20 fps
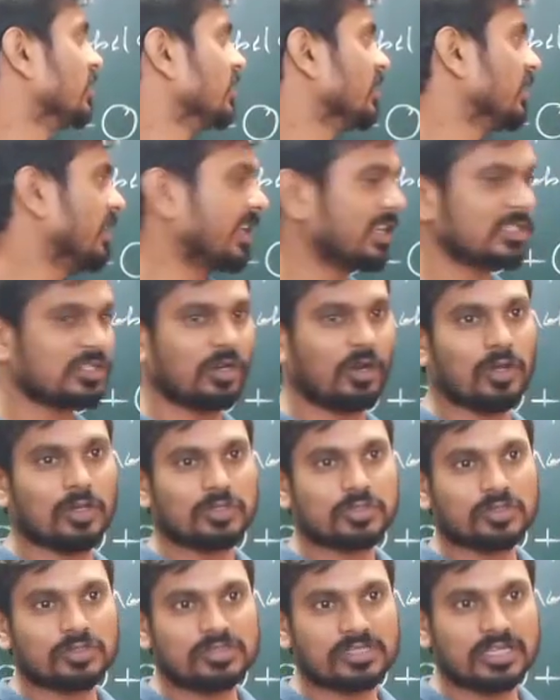here is
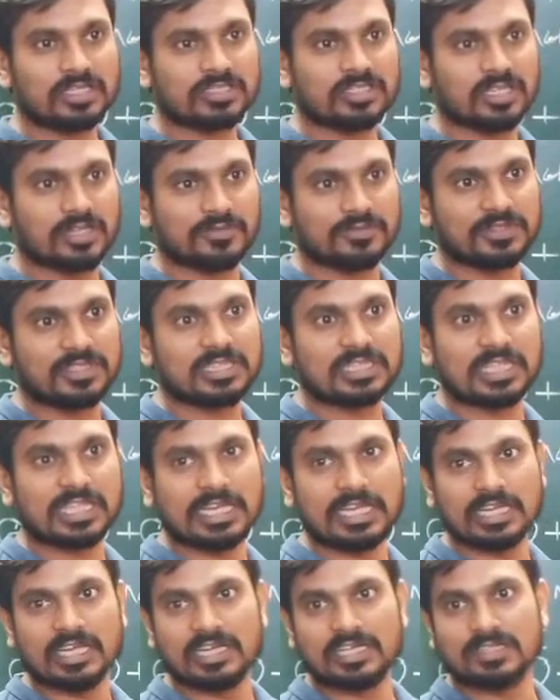also attraction. If the
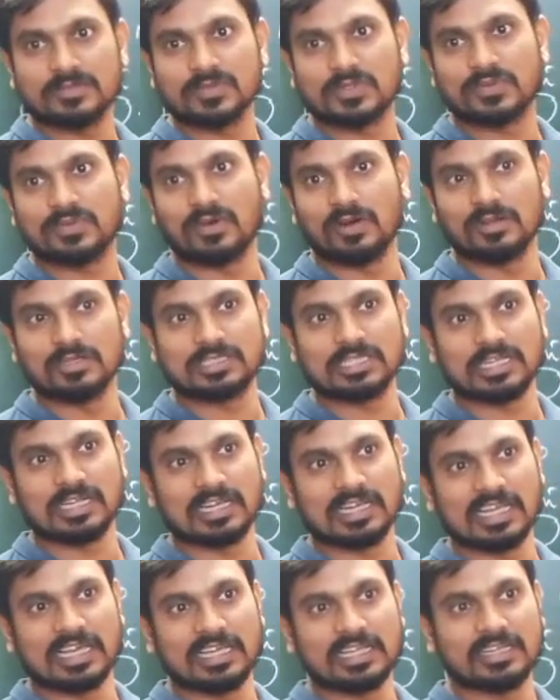3 atoms falls in a
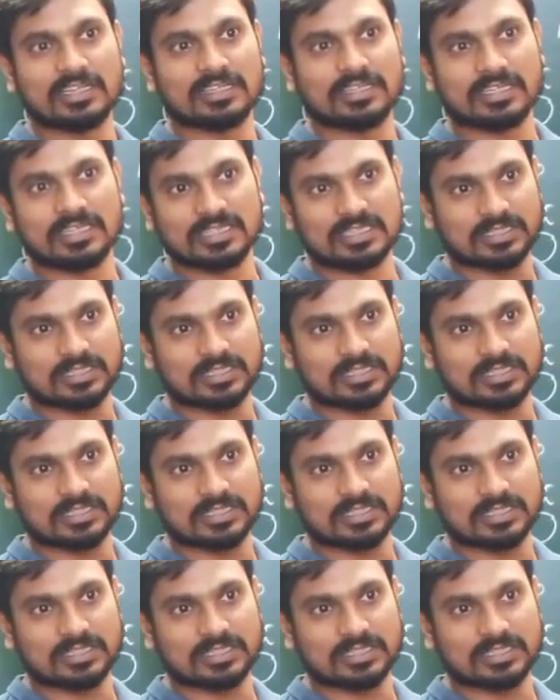line and get